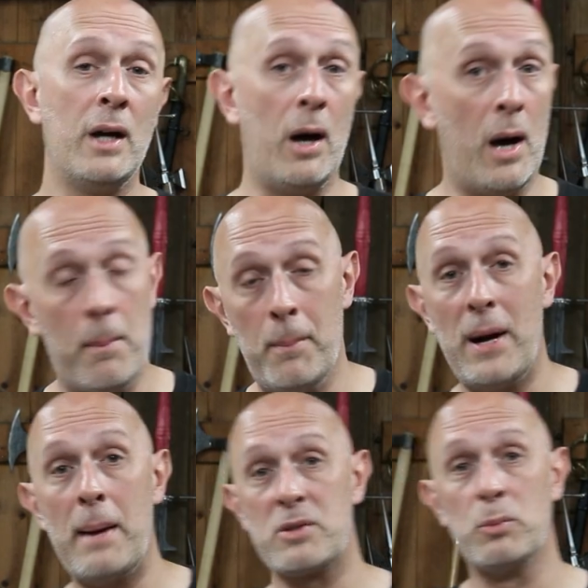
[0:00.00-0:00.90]
uh, and
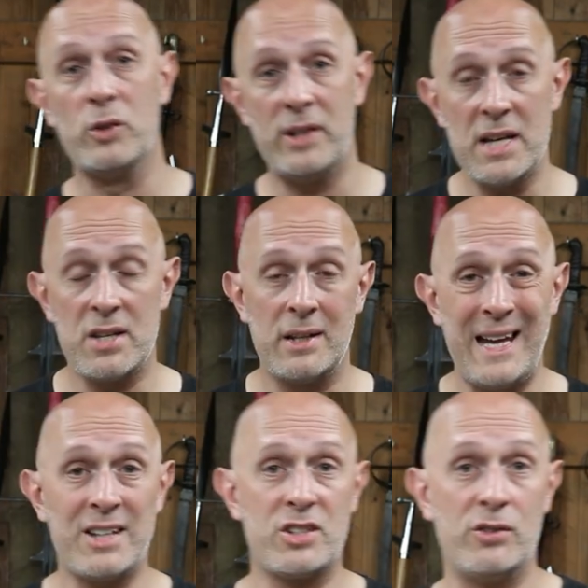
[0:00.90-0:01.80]
perhaps more de-
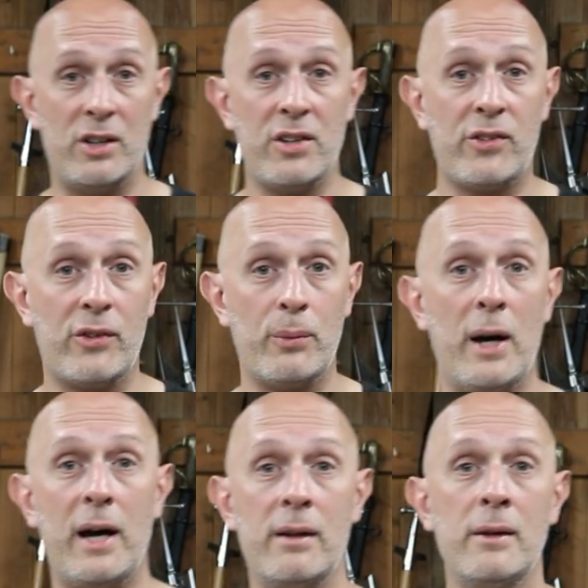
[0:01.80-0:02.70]
dexterous as
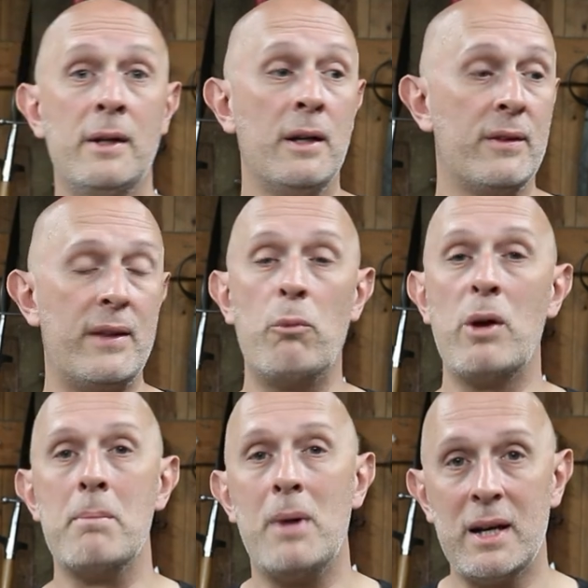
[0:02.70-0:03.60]
well, then
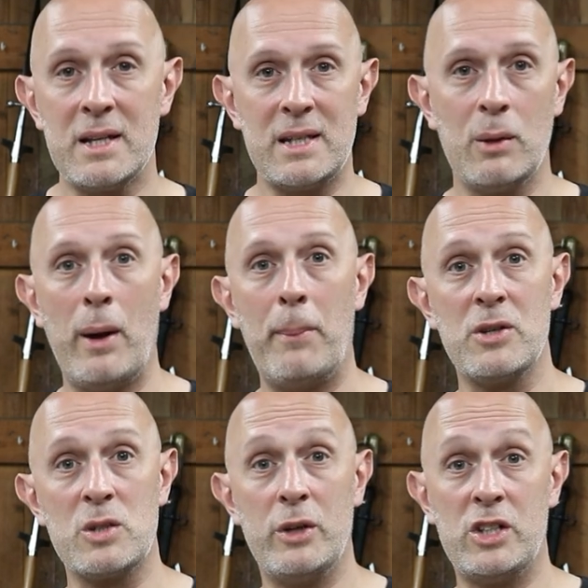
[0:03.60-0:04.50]
we might see
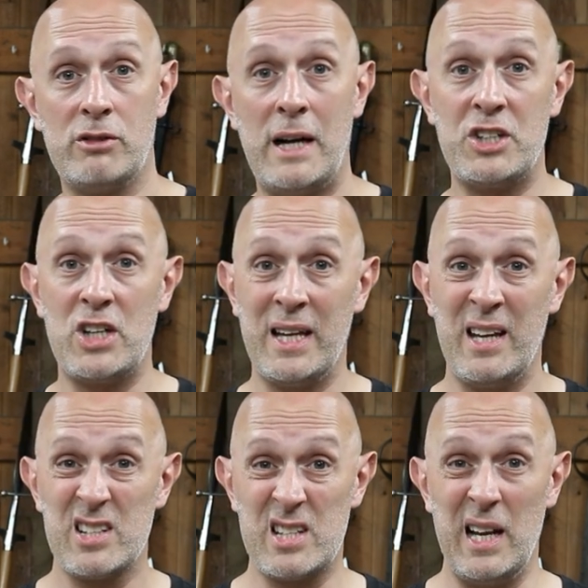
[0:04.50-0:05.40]
weapons which are
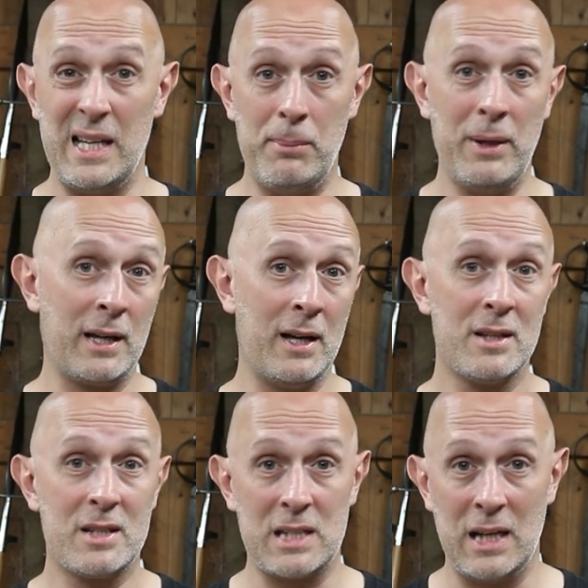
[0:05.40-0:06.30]
actually slightly bigger,
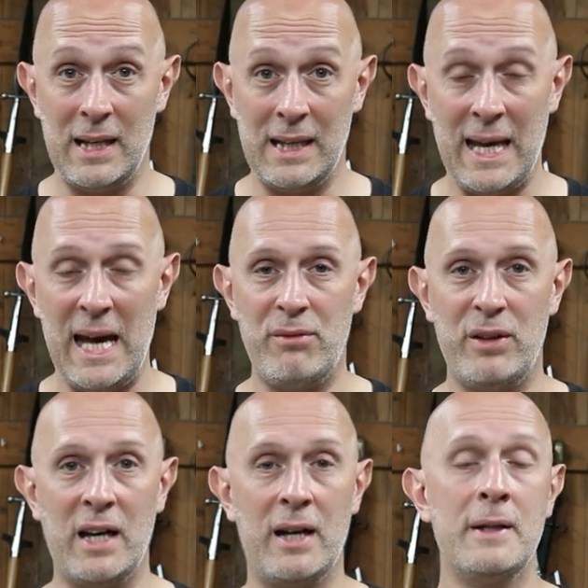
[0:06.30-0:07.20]
slightly
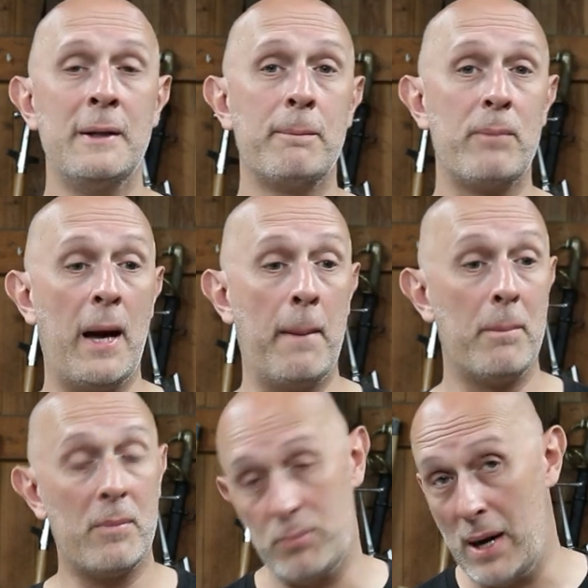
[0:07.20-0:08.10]
heavier, um,
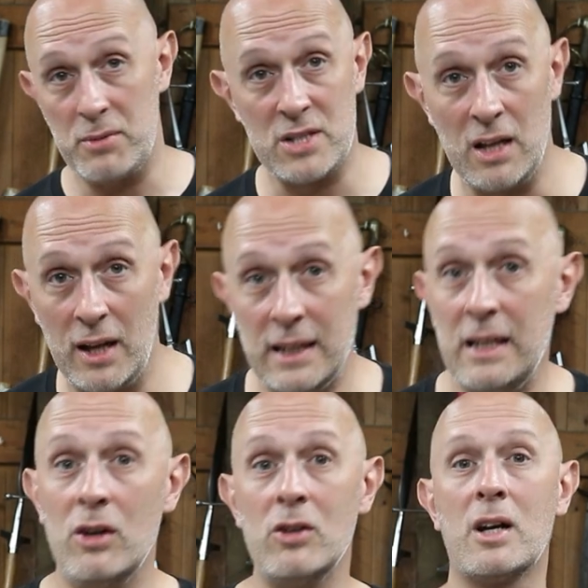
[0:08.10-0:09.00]
perhaps slightly
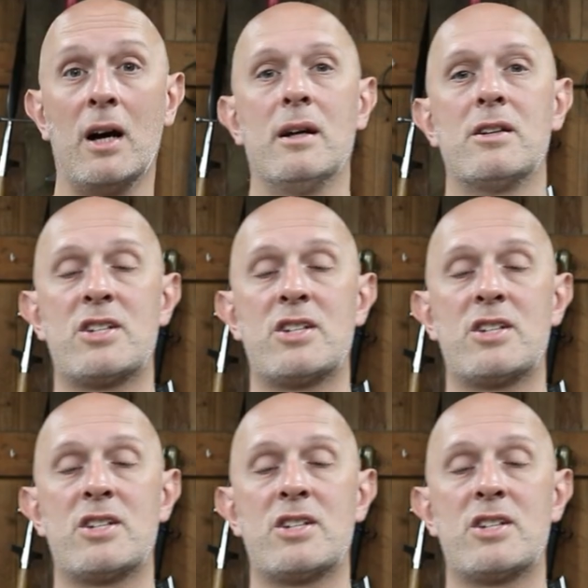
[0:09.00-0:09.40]
longer.